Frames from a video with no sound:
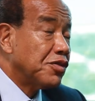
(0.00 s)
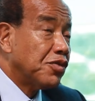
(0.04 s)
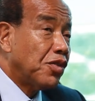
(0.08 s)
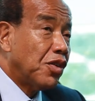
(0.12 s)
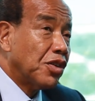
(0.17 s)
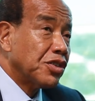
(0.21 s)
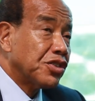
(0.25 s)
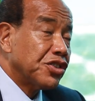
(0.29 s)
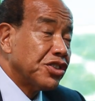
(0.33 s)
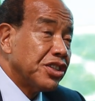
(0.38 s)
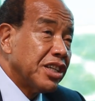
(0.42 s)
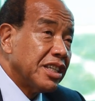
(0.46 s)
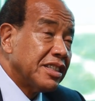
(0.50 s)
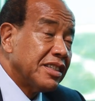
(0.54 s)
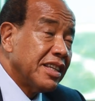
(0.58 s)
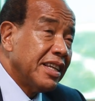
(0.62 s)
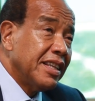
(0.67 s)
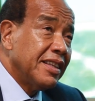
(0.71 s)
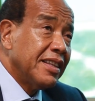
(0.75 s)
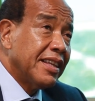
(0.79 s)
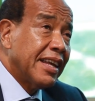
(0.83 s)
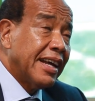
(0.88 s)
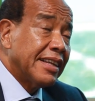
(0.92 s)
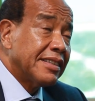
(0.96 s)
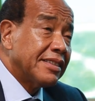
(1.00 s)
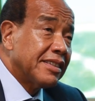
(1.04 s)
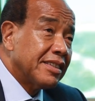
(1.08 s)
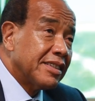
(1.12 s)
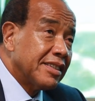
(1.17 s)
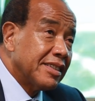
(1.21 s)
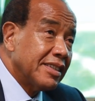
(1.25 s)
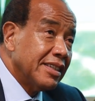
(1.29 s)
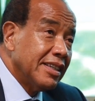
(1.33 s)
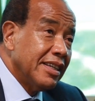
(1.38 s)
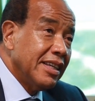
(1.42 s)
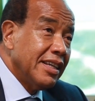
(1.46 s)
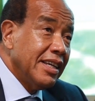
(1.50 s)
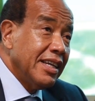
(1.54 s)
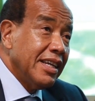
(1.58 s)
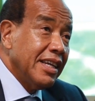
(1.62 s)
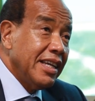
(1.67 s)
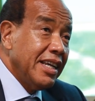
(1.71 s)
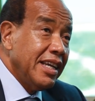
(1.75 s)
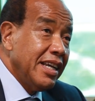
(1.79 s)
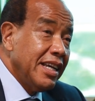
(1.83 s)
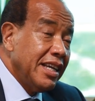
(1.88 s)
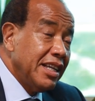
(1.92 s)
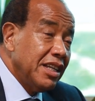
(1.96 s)
fortunate in that
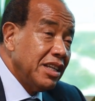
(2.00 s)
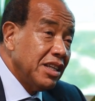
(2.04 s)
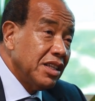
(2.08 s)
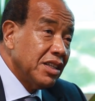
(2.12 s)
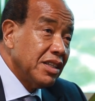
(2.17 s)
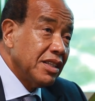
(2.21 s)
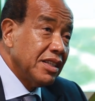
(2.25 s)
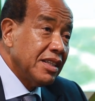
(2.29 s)
in